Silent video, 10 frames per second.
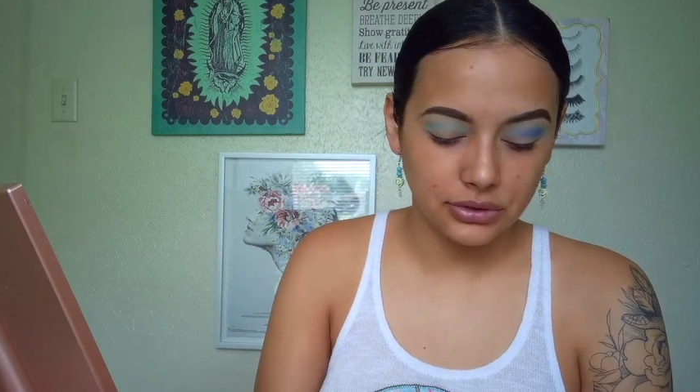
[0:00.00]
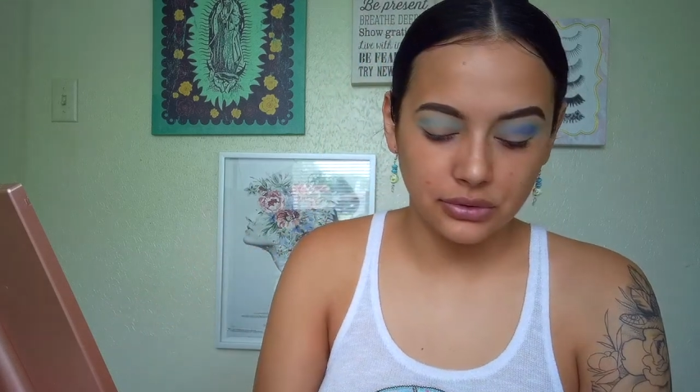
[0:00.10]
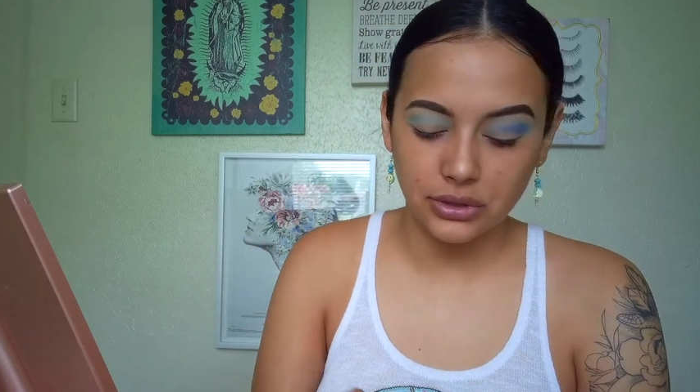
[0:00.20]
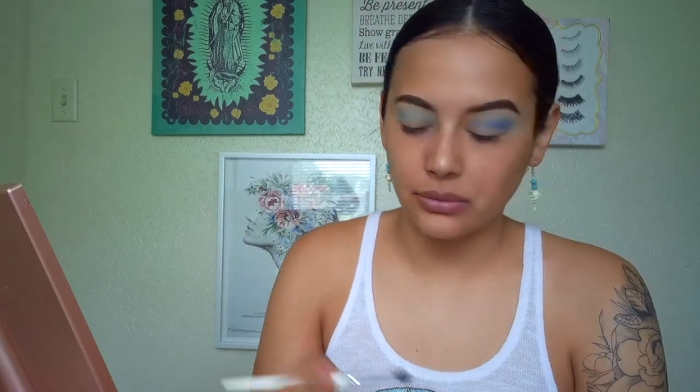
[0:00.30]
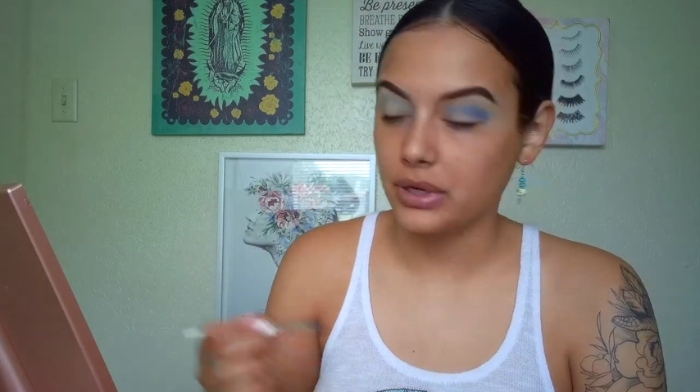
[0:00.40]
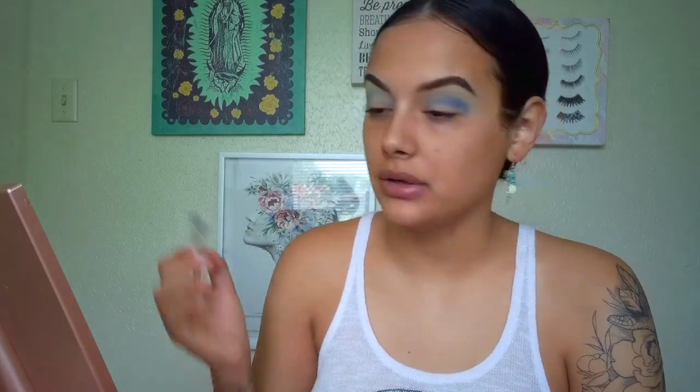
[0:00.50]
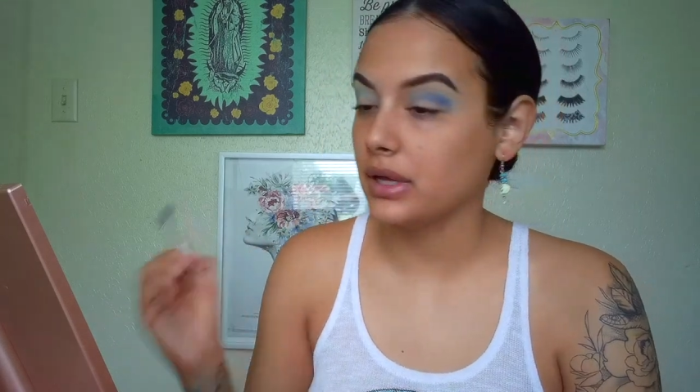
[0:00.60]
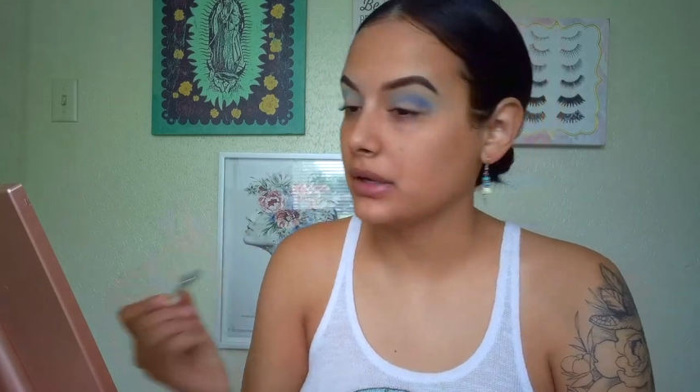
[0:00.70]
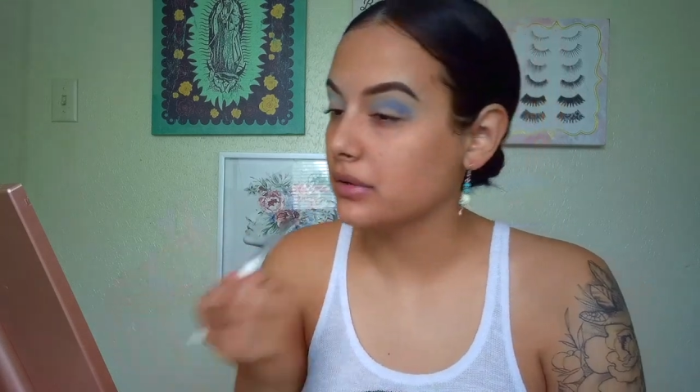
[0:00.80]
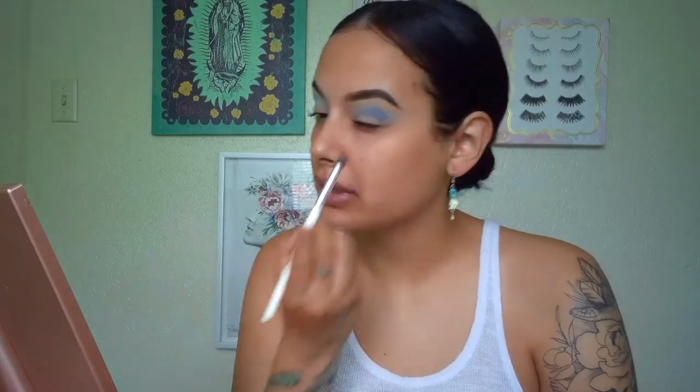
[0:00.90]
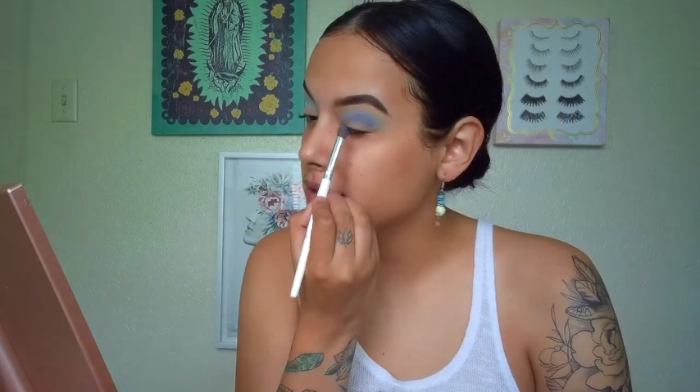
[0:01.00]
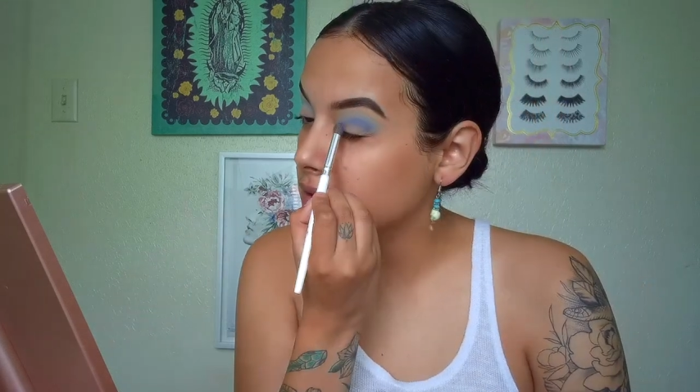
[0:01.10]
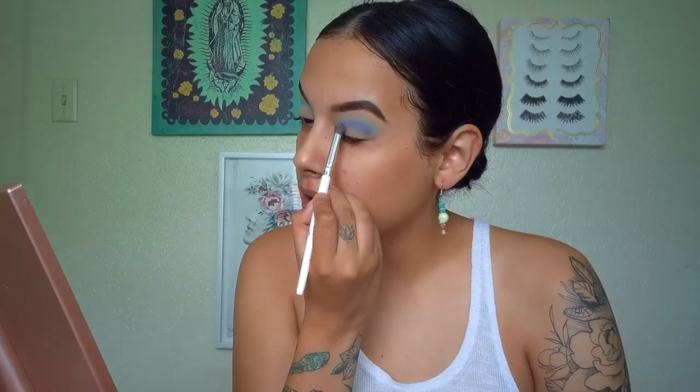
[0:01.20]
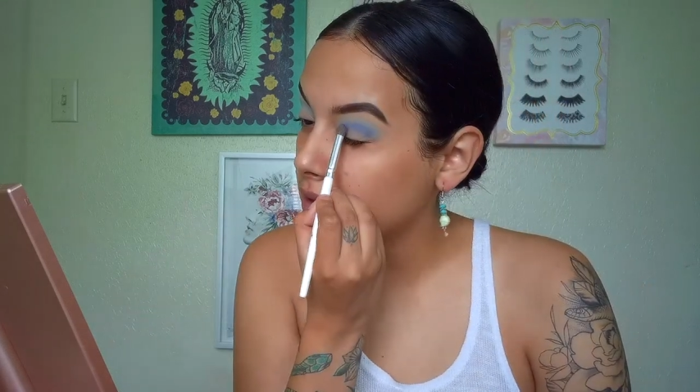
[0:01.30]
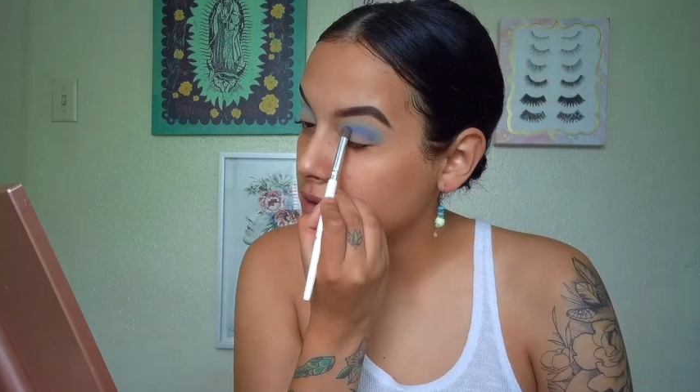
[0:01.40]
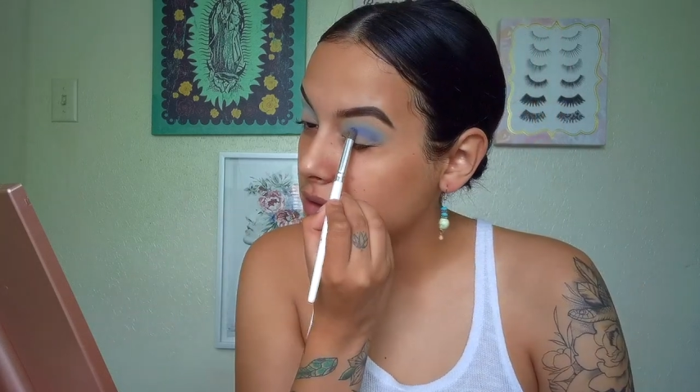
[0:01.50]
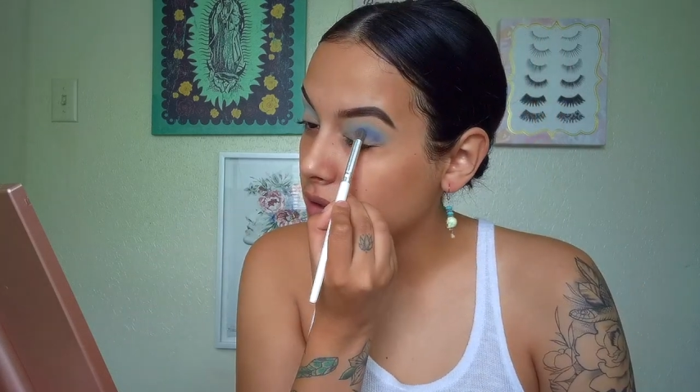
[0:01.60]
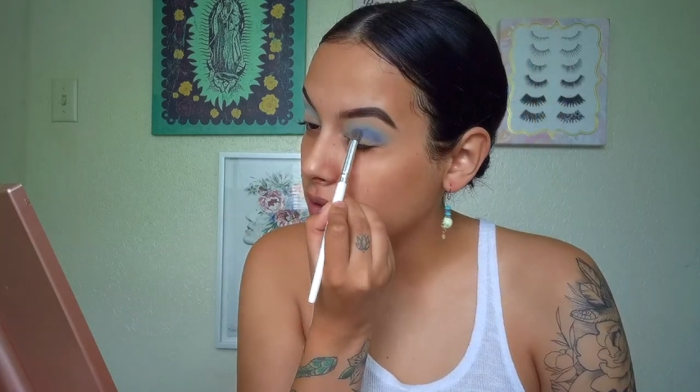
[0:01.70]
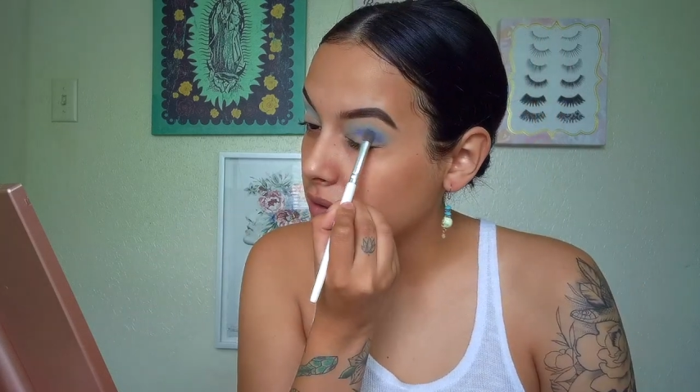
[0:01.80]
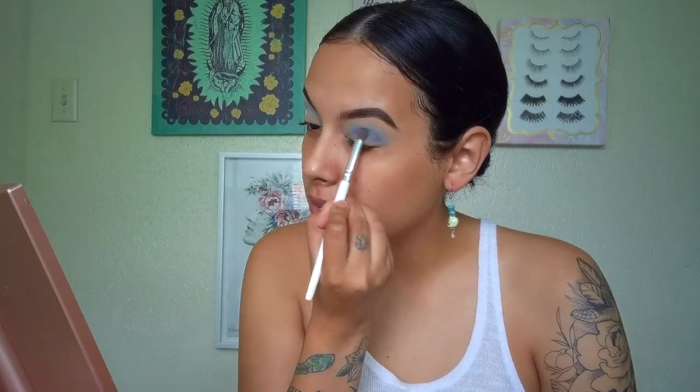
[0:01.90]
who could wear like crazy
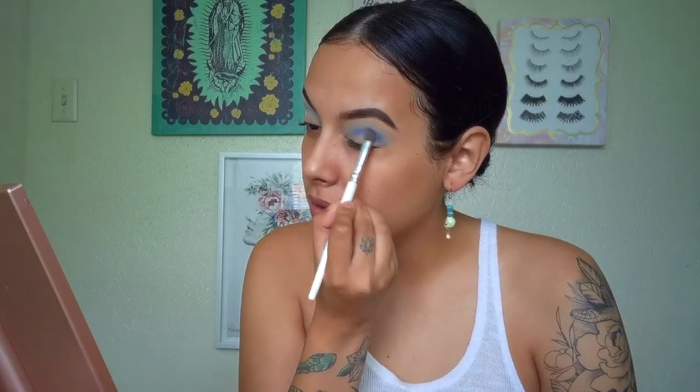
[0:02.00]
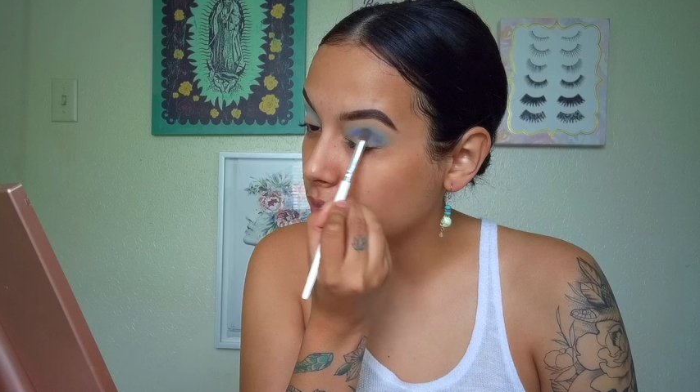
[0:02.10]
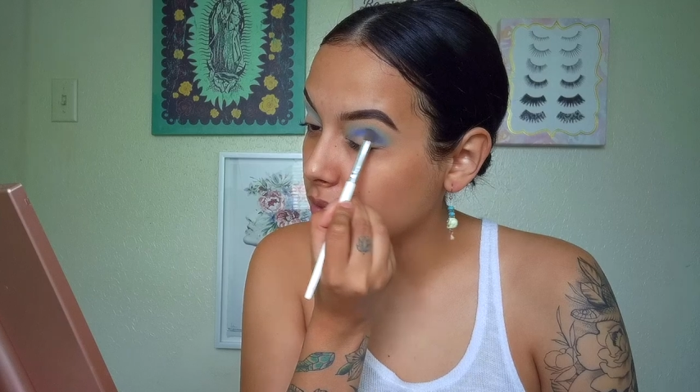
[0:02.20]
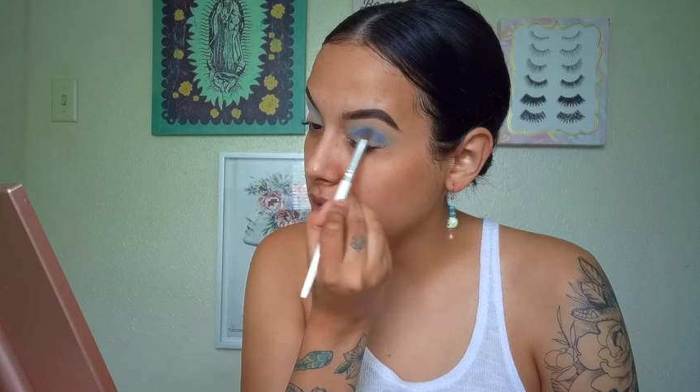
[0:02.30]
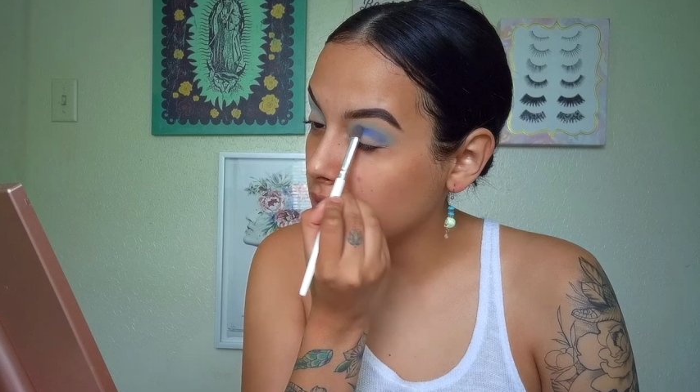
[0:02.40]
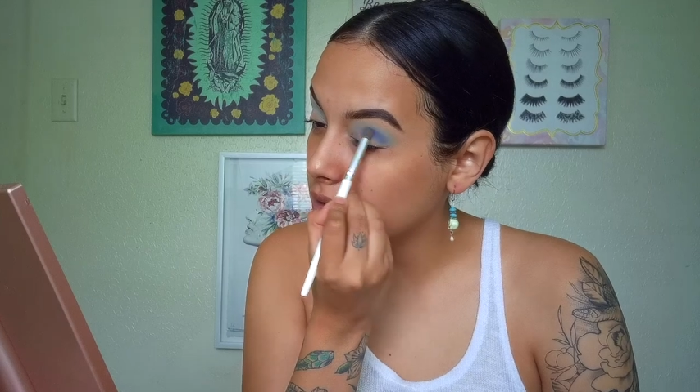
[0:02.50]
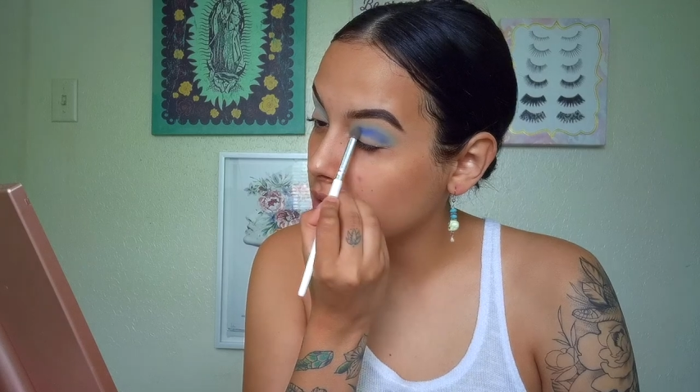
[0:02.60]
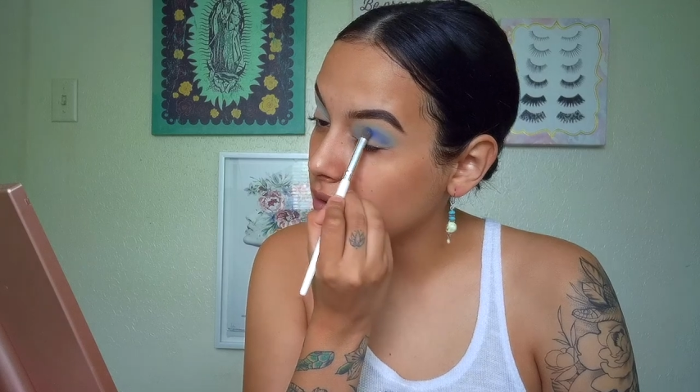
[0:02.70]
eyeshadow in public.